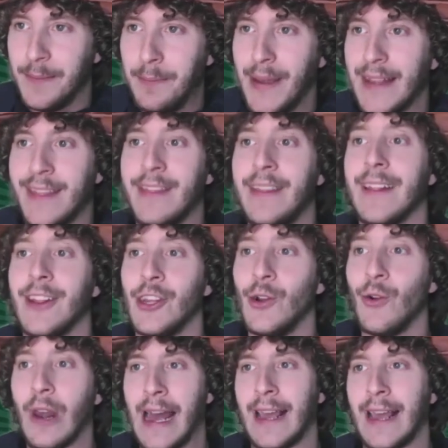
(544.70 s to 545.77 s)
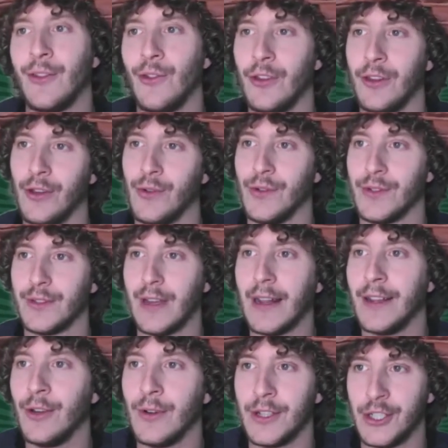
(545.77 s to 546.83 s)
bit that you like to use and
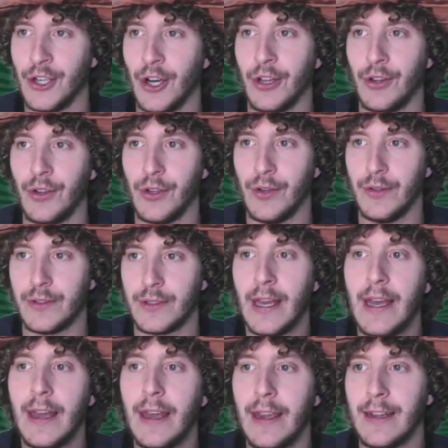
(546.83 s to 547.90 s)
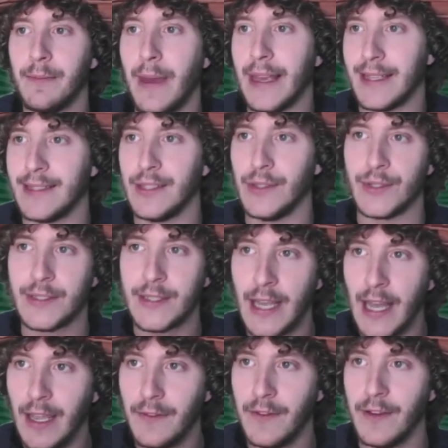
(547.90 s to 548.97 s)
you enjoy to use. It makes you
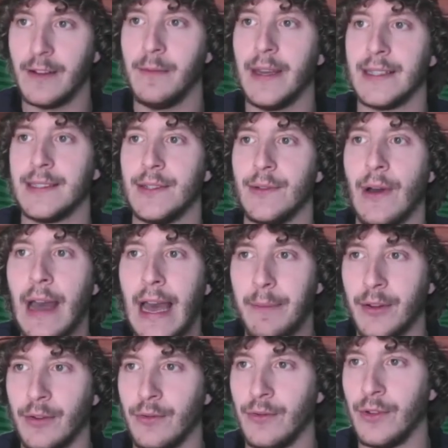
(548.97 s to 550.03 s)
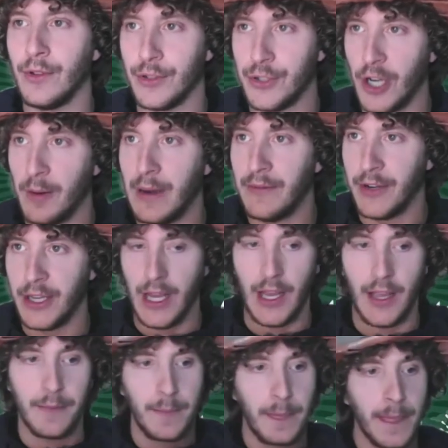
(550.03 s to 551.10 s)
safe. It makes you happy to do your job every day.
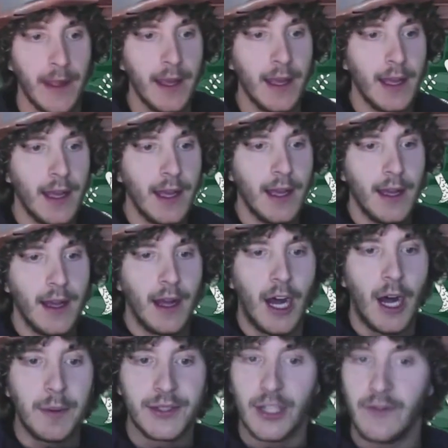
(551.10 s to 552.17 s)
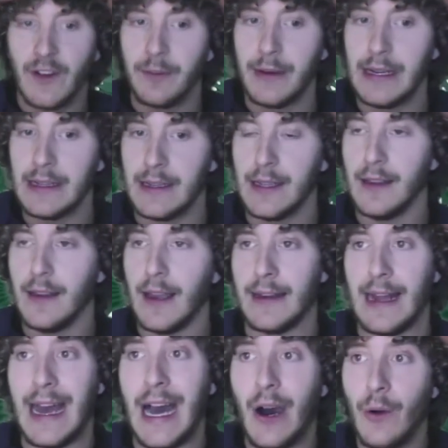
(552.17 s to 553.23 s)
Observability and
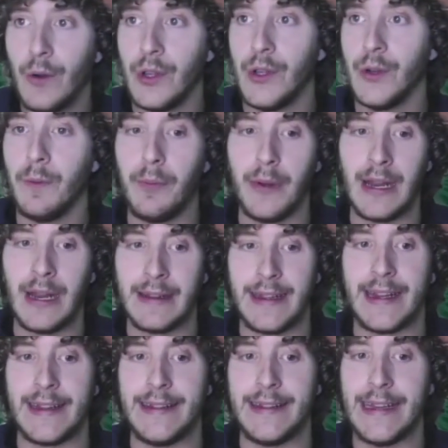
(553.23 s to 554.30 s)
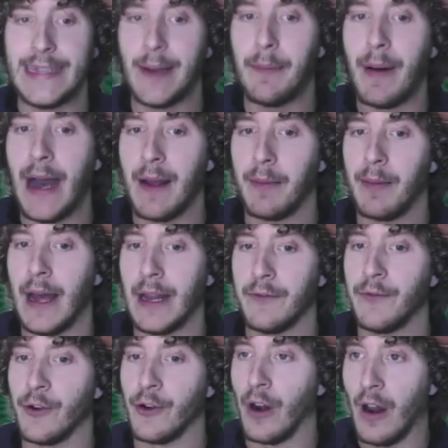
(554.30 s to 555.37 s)
how you build a data pipeline
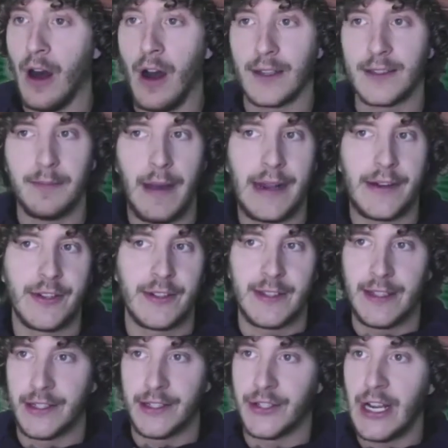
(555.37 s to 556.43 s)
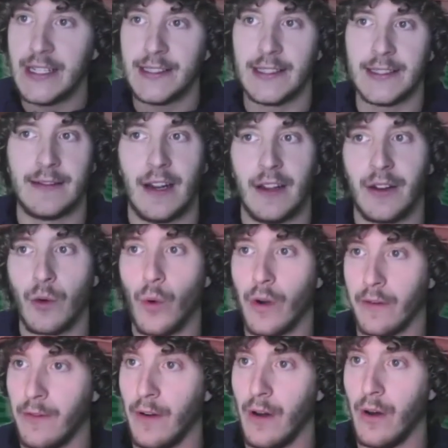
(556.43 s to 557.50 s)
for logs, metrics, and traces is another
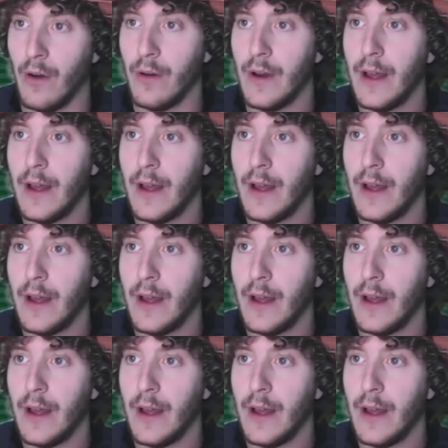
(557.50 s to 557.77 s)
workflow.